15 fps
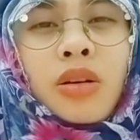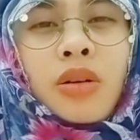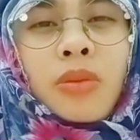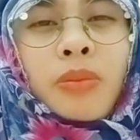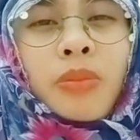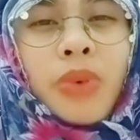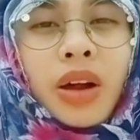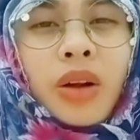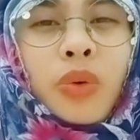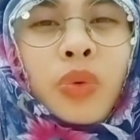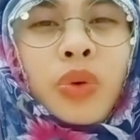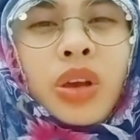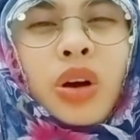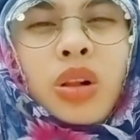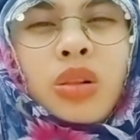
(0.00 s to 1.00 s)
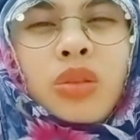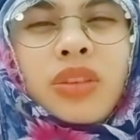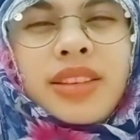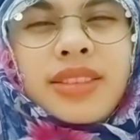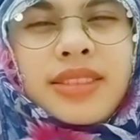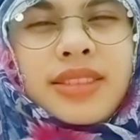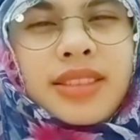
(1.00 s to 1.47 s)
But we
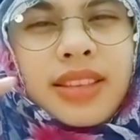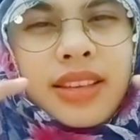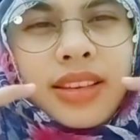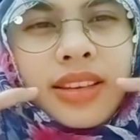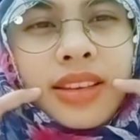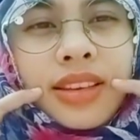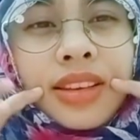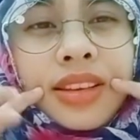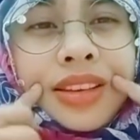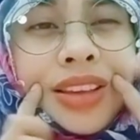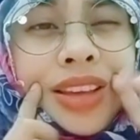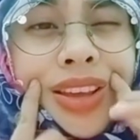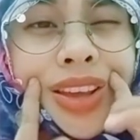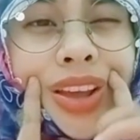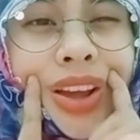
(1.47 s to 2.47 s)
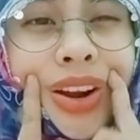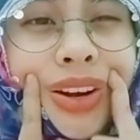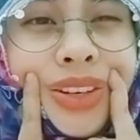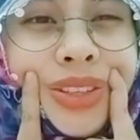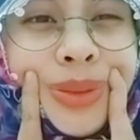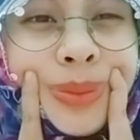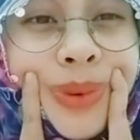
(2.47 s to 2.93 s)
always see her
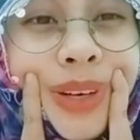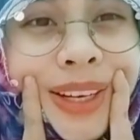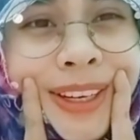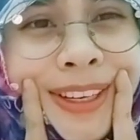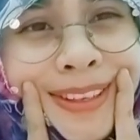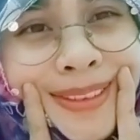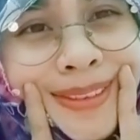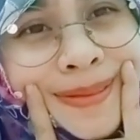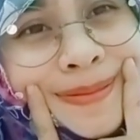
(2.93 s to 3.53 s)
smile